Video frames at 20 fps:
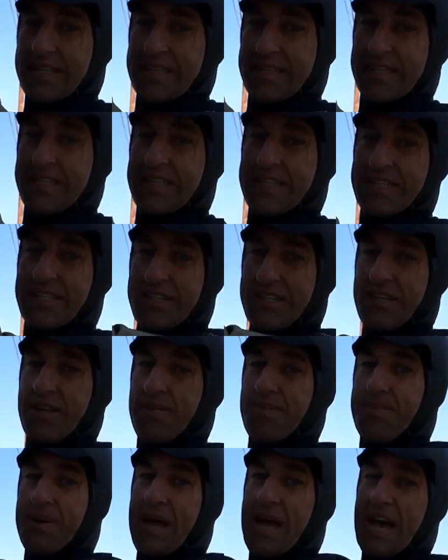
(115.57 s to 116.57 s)
you do your
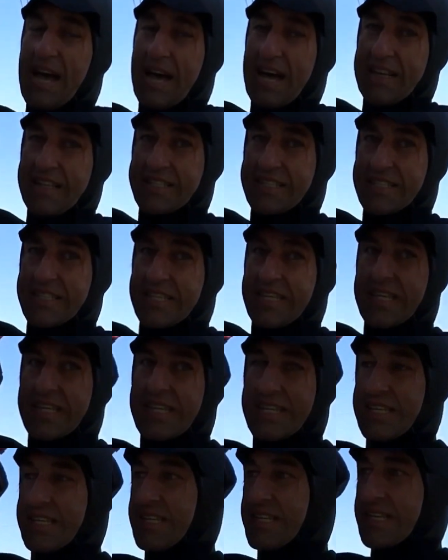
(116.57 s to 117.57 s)
best,
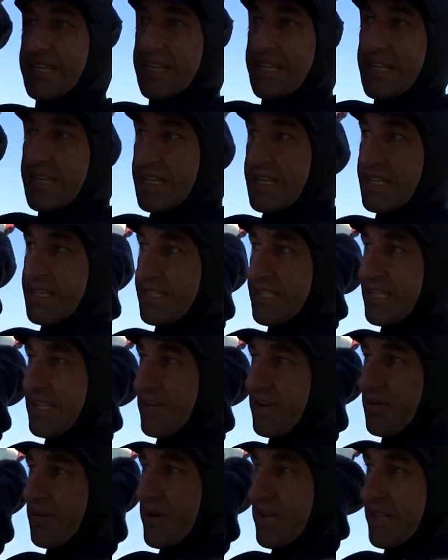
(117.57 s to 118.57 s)

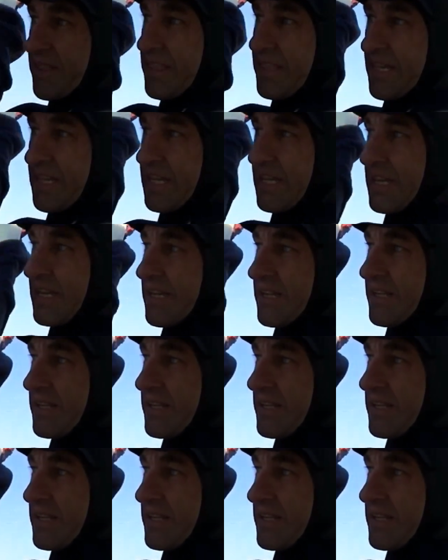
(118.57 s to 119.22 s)
deal with it.